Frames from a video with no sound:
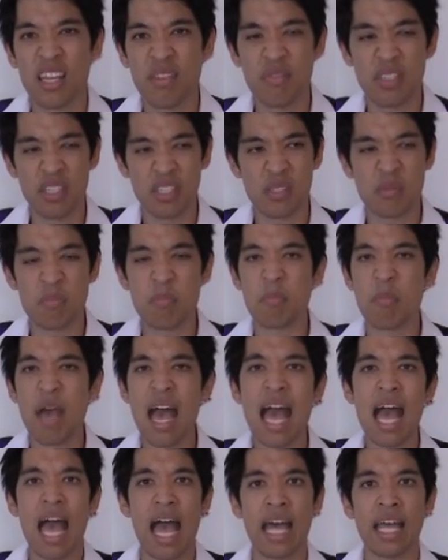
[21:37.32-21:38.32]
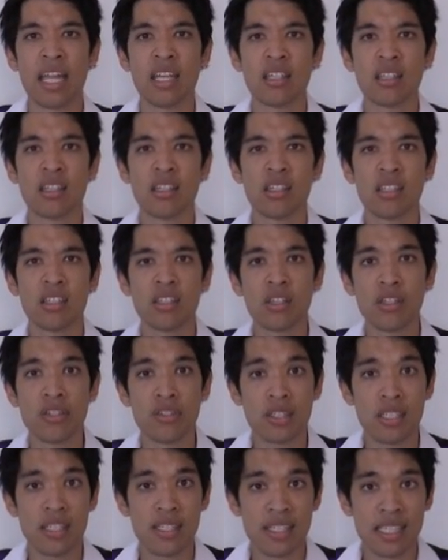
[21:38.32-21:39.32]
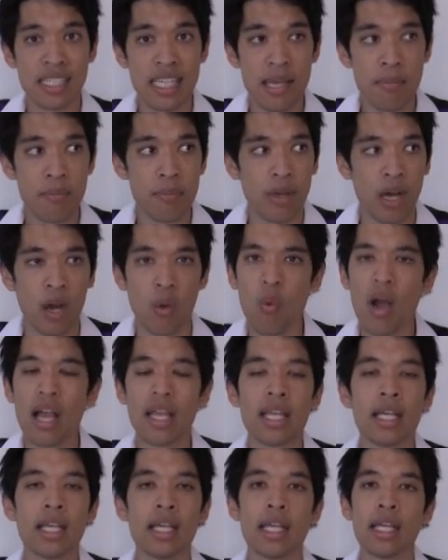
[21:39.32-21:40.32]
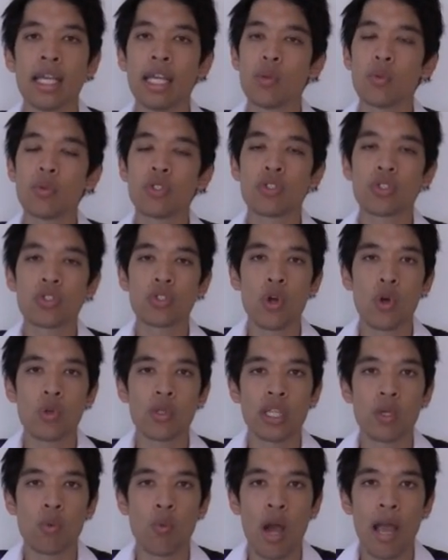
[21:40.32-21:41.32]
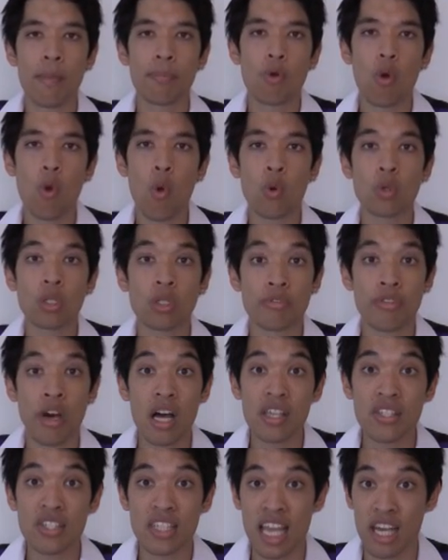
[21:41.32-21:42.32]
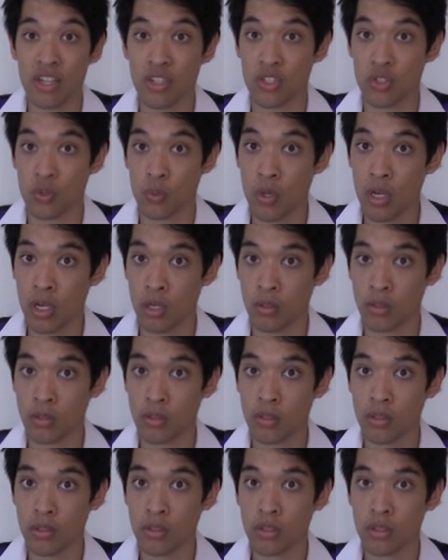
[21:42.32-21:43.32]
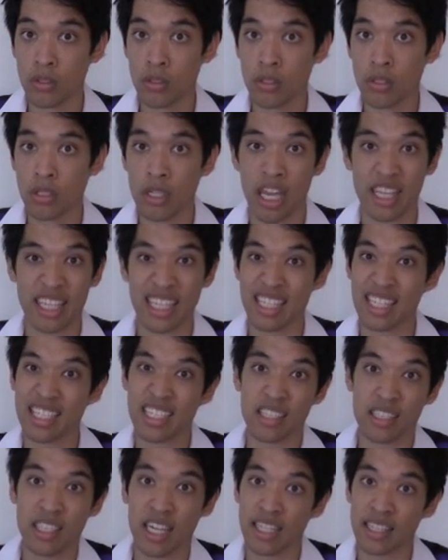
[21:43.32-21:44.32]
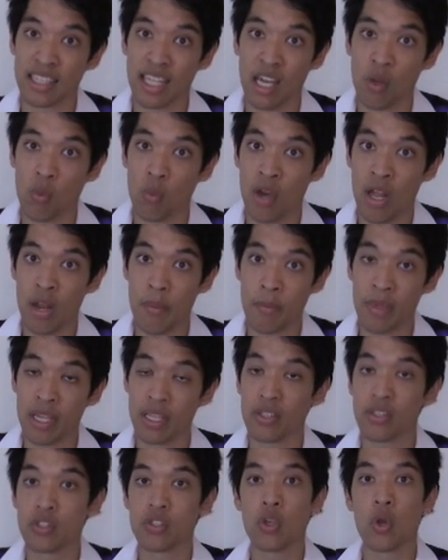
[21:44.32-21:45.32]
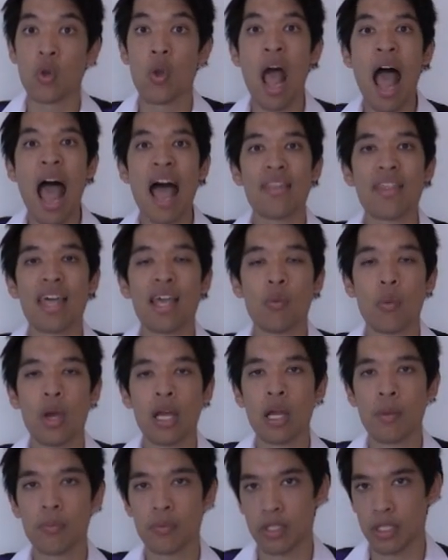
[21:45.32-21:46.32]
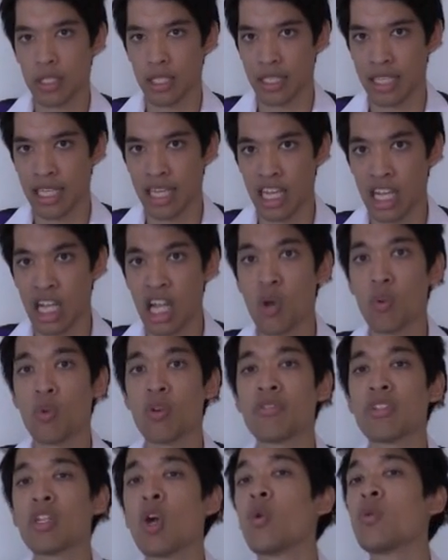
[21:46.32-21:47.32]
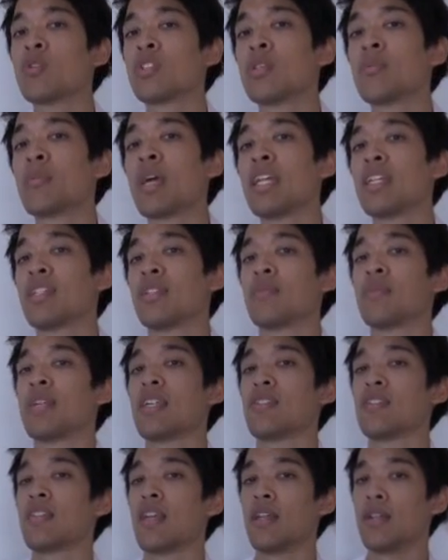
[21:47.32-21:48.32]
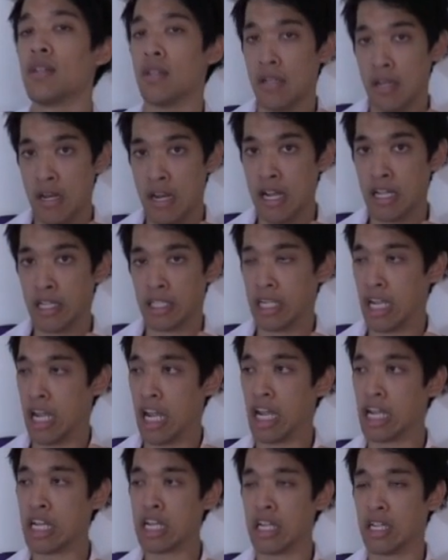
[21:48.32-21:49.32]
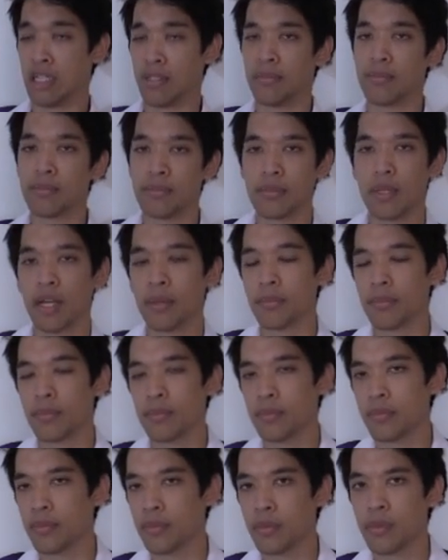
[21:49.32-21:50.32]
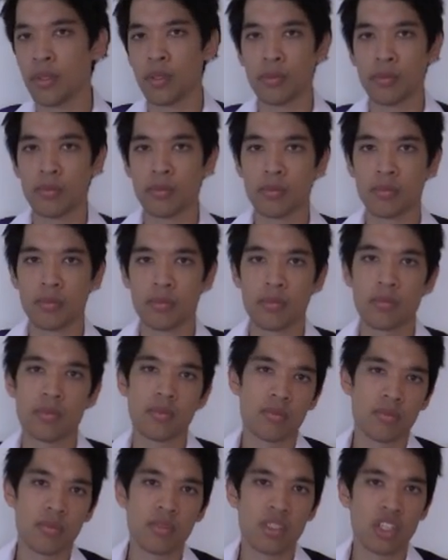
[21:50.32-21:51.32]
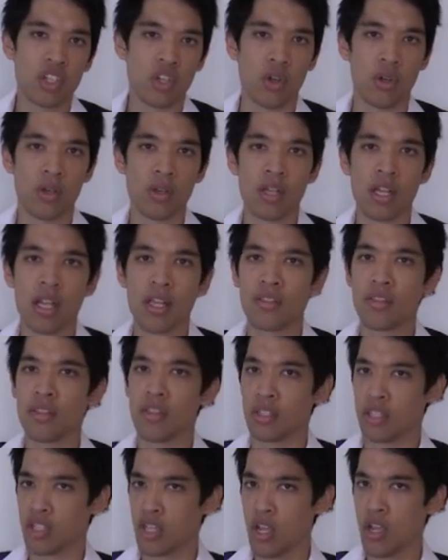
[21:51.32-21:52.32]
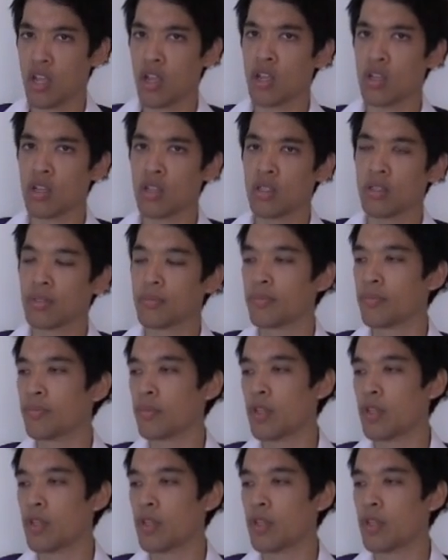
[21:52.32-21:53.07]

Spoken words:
this man lost his temper? Why, he would surely wipe all of us out as well. And they didn't like that one bit. So they went up to the king with an ultimatum. They said, King, well, you know, king,